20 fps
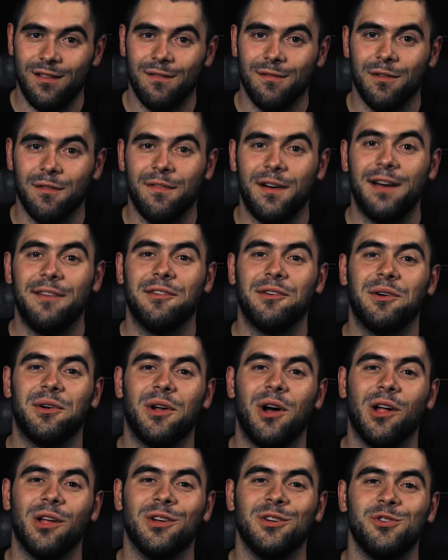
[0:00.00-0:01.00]
For five hundred
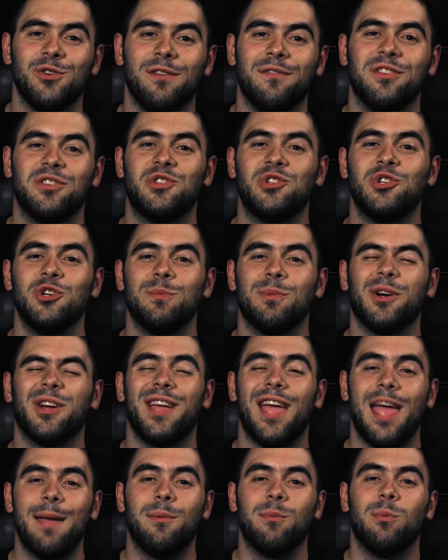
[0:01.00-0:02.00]
dollars, you have a super
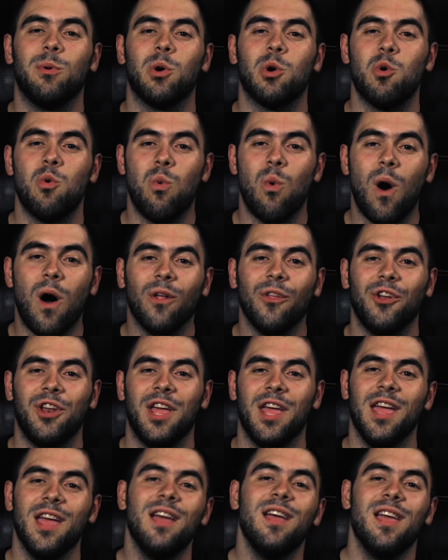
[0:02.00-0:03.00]
capable
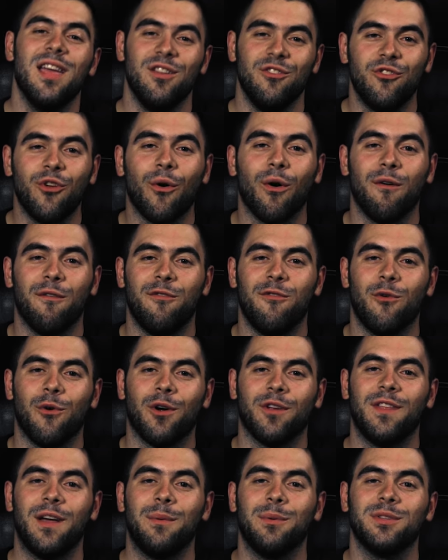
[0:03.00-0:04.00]
quality enduro
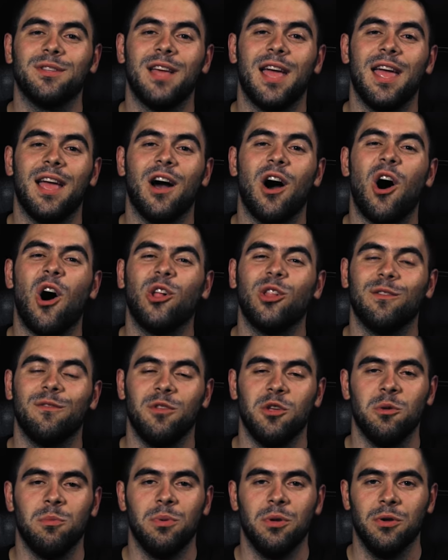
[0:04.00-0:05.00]
fork that will take all of
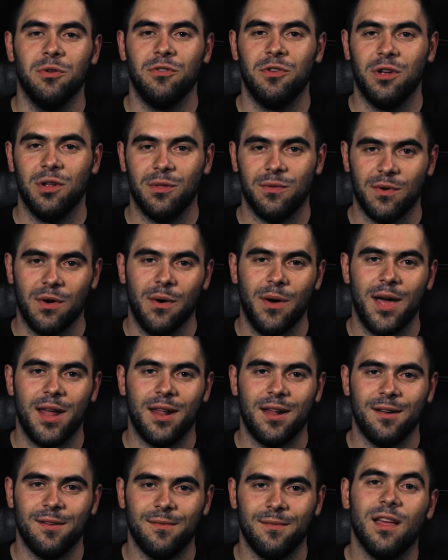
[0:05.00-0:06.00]
the abuse you can throw at it.